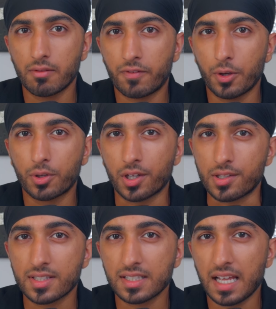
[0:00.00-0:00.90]

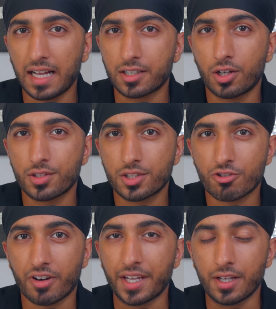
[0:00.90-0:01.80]
focus and
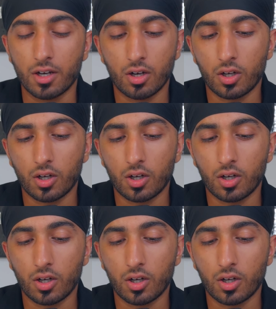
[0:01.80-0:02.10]
concentrate